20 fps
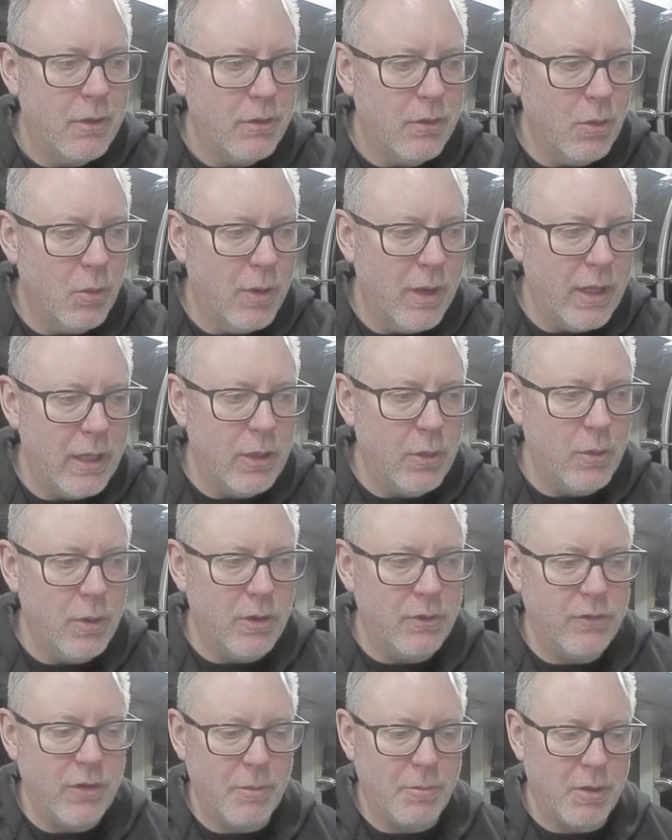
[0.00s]
The way you
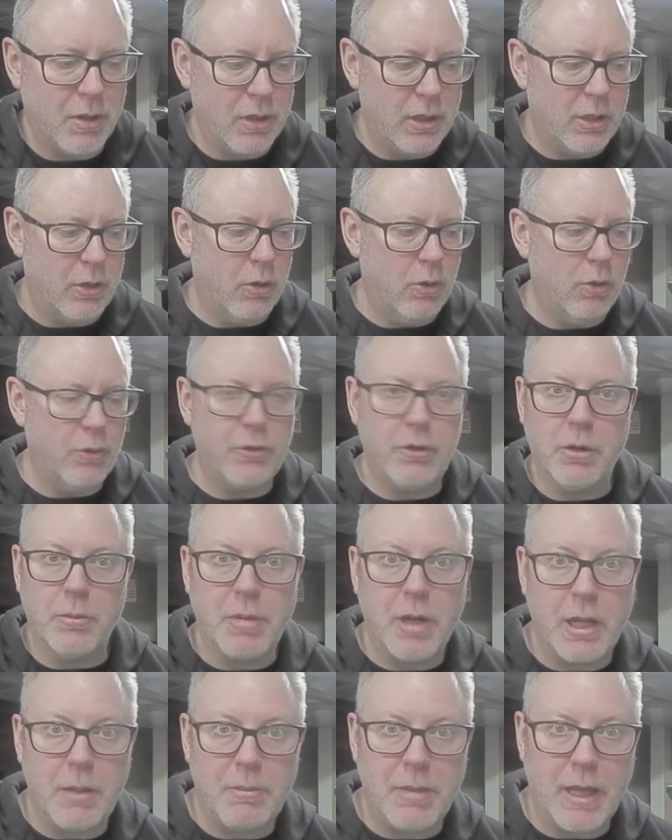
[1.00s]
would typically hold your
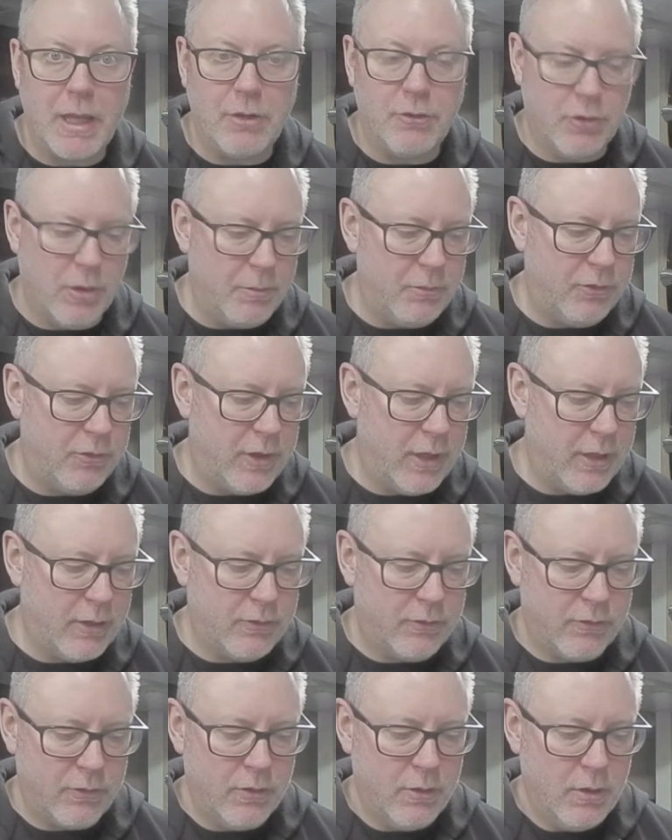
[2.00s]
pipe band
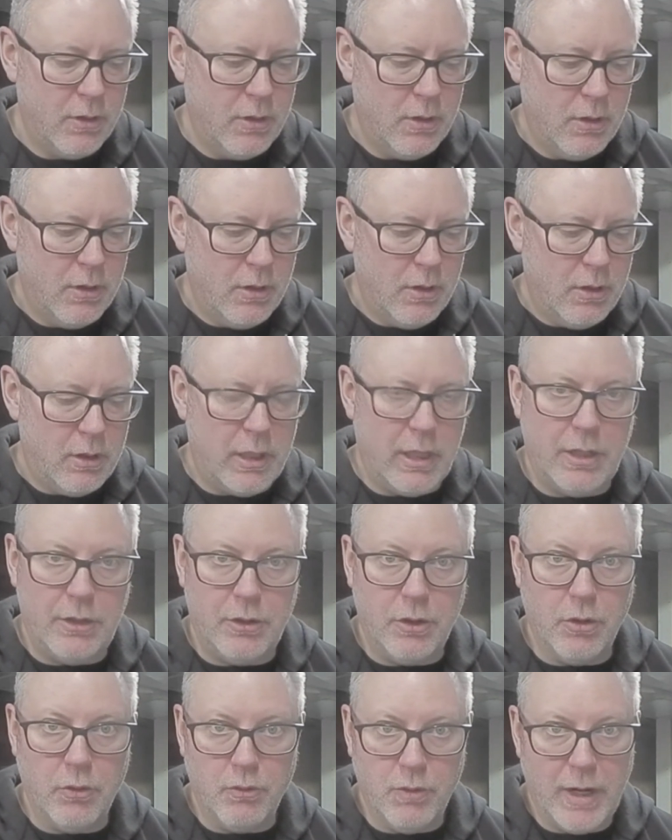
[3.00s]
drumsticks in
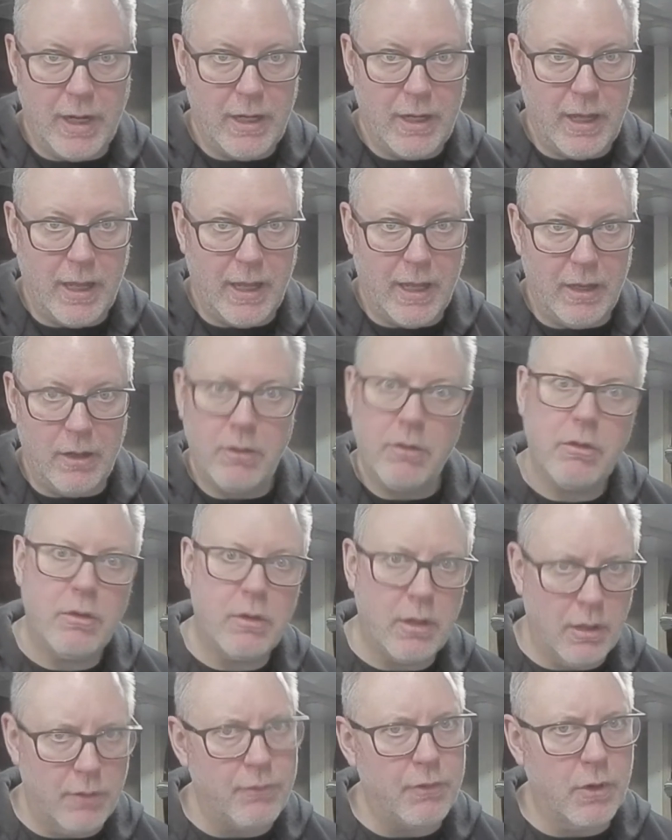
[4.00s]
your right hand,
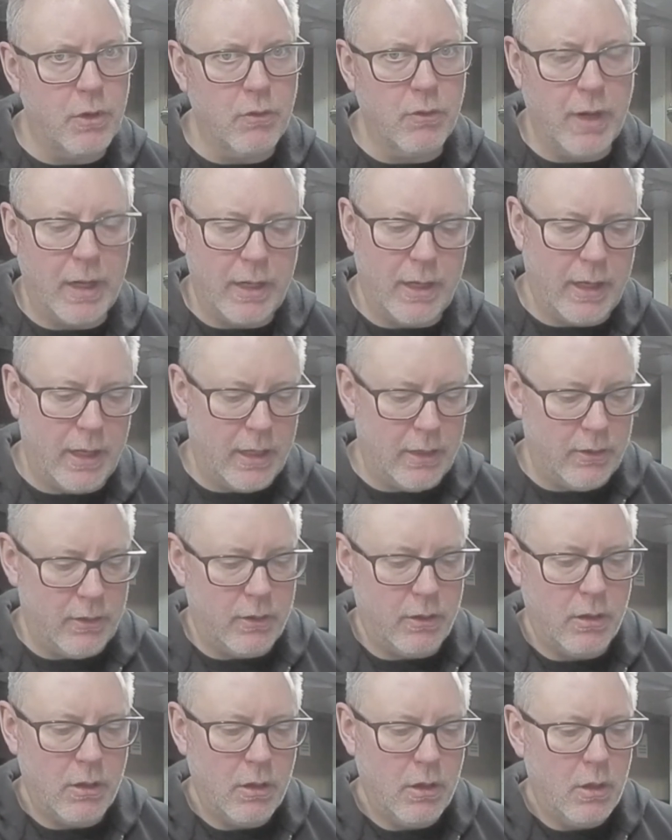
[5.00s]
if you're
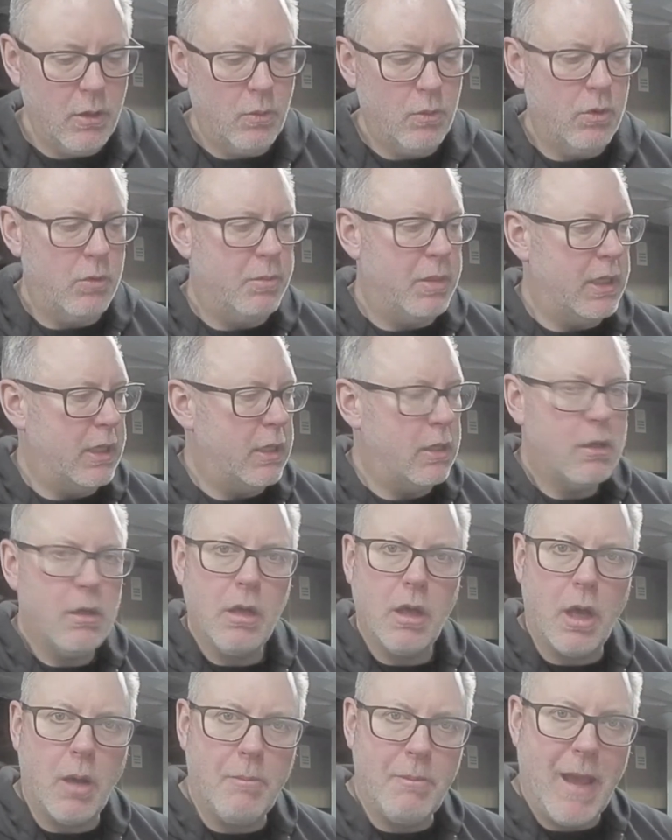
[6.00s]
right-handed, would be
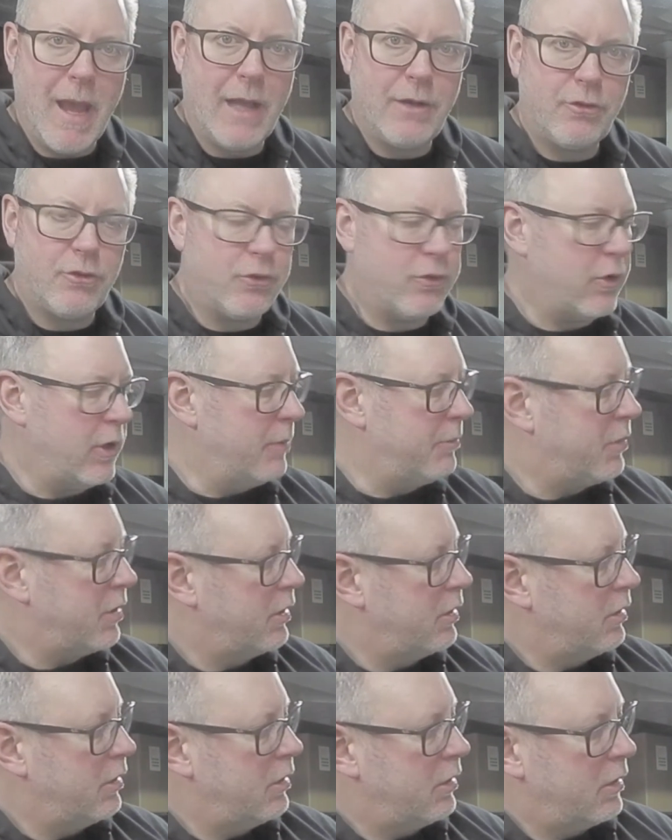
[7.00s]
a matched grip,
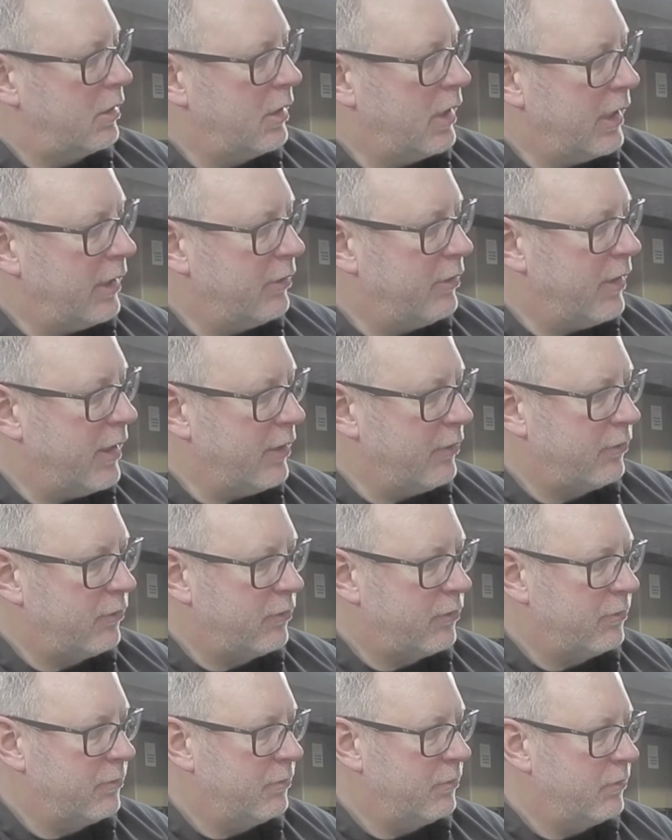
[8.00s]
like
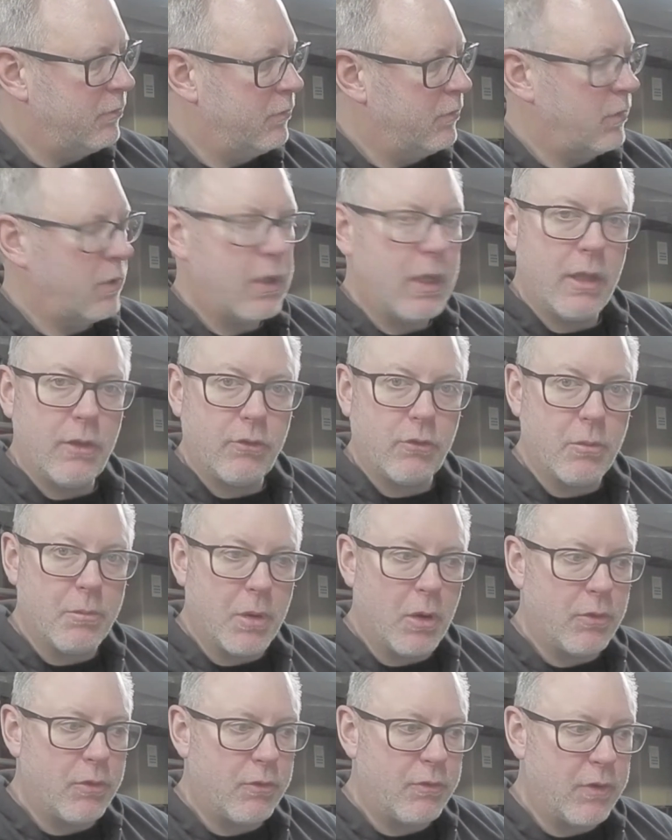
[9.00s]
this. Okay, so
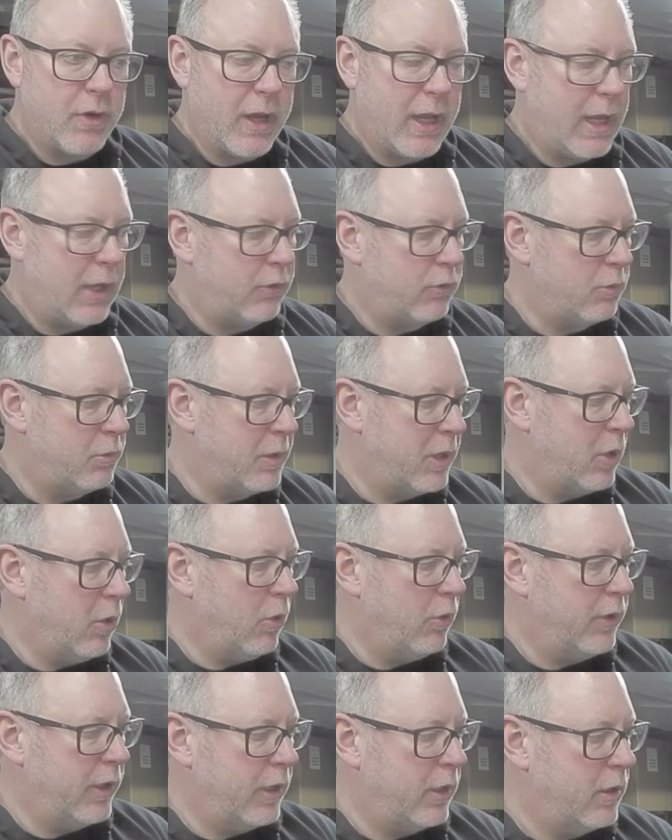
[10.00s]
both of your hands would be
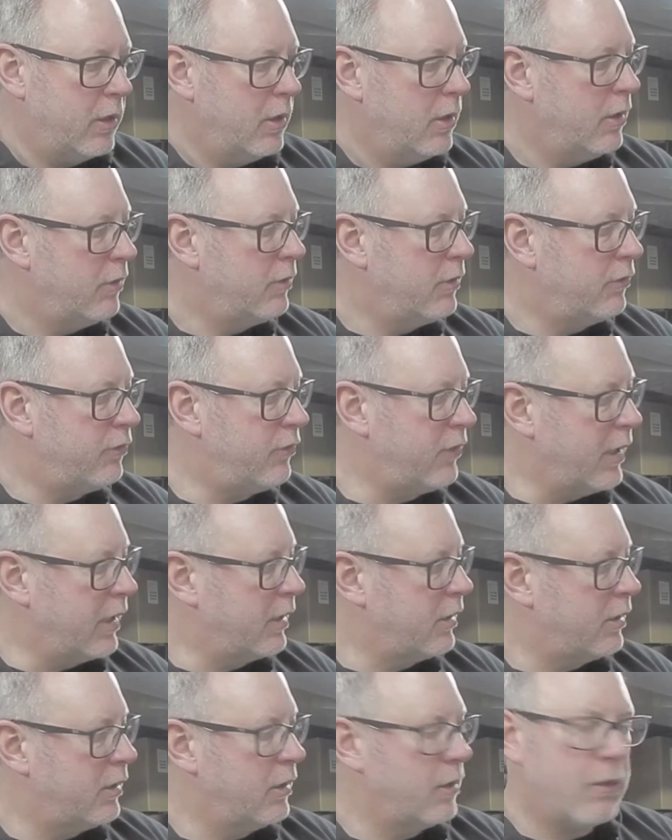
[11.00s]
holding the
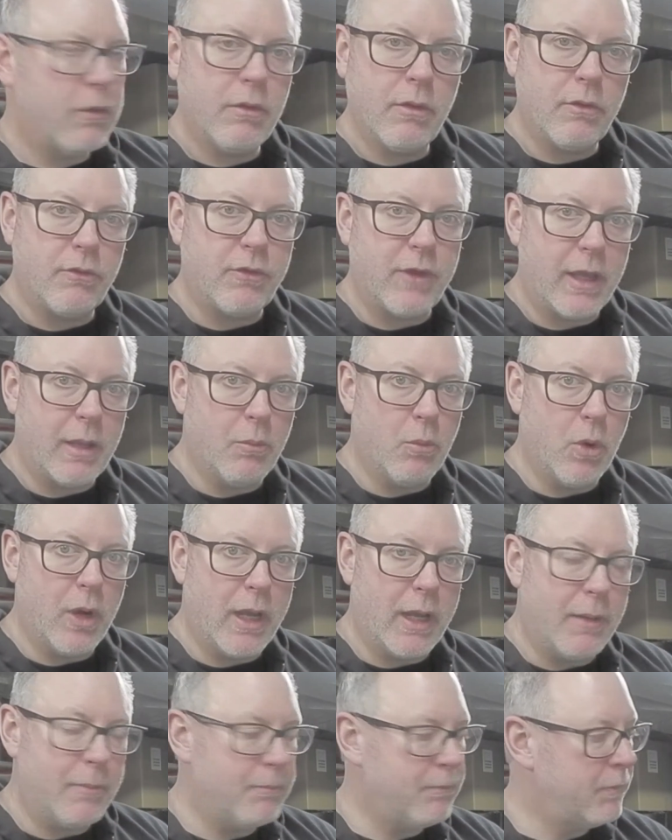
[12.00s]
stick the same
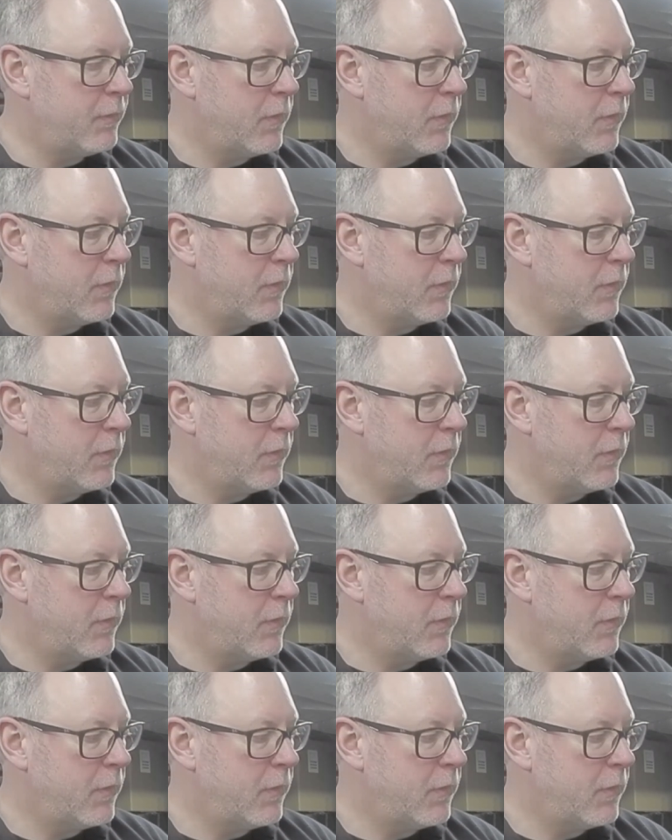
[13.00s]
way.